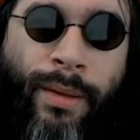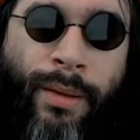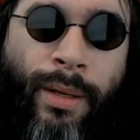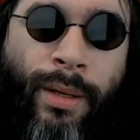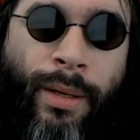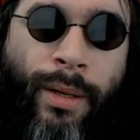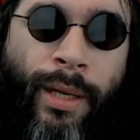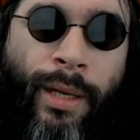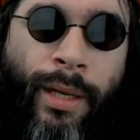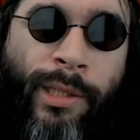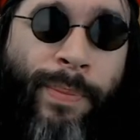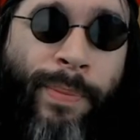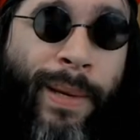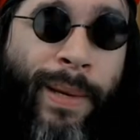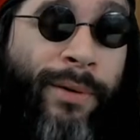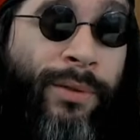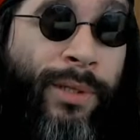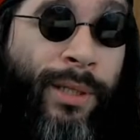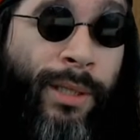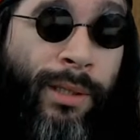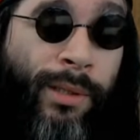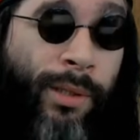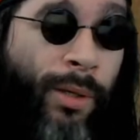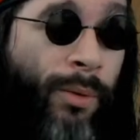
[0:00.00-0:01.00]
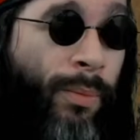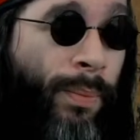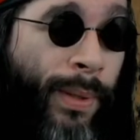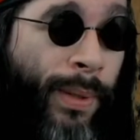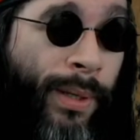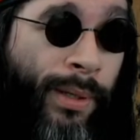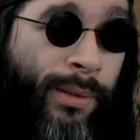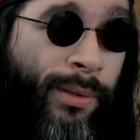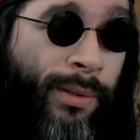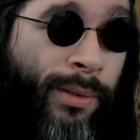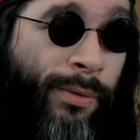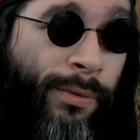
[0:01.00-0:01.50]
espousing his own
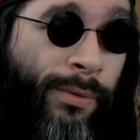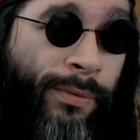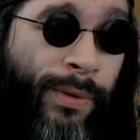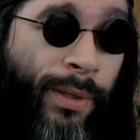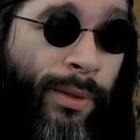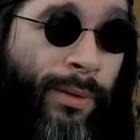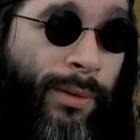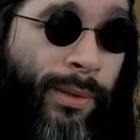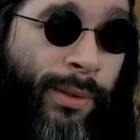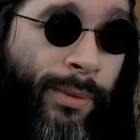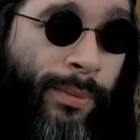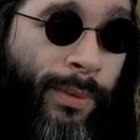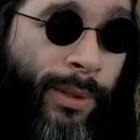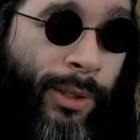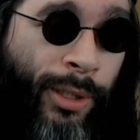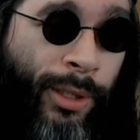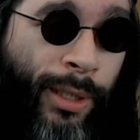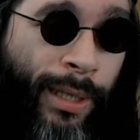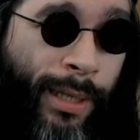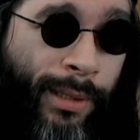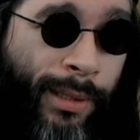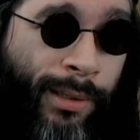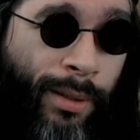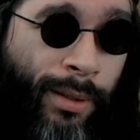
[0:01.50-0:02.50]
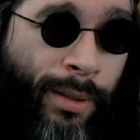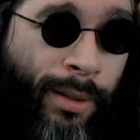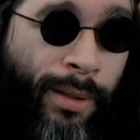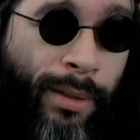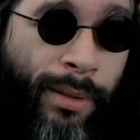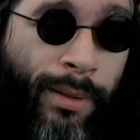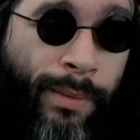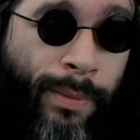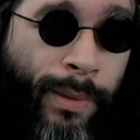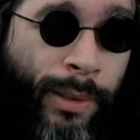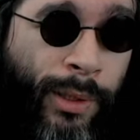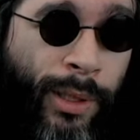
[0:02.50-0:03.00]
personal views, which he has
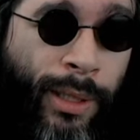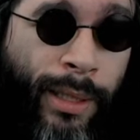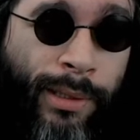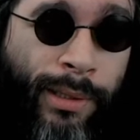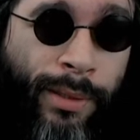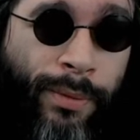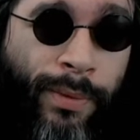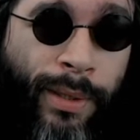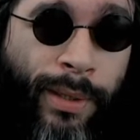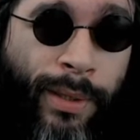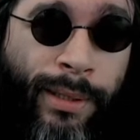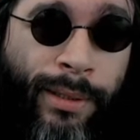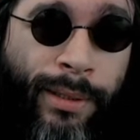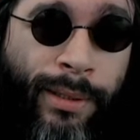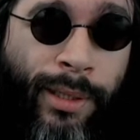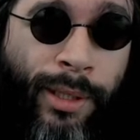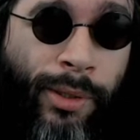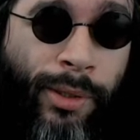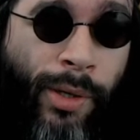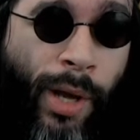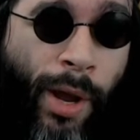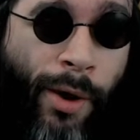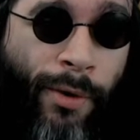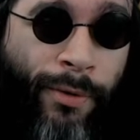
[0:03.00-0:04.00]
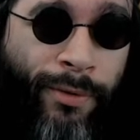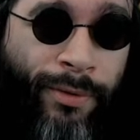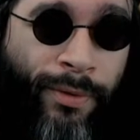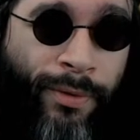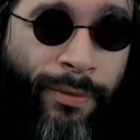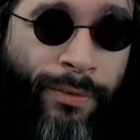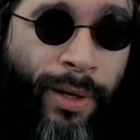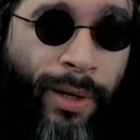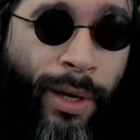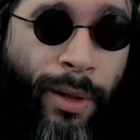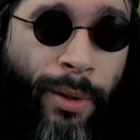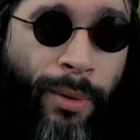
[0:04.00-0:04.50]
a right to, however
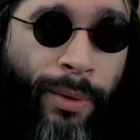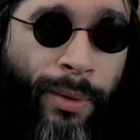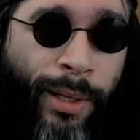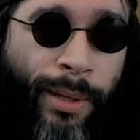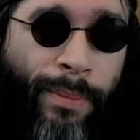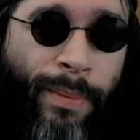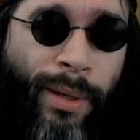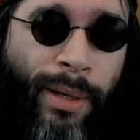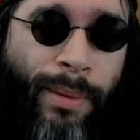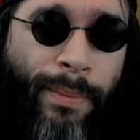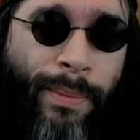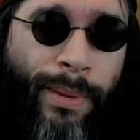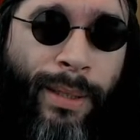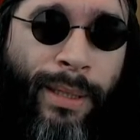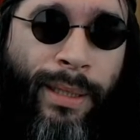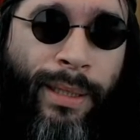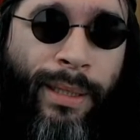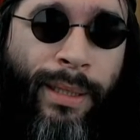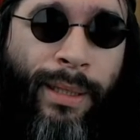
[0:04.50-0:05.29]
vile they might be.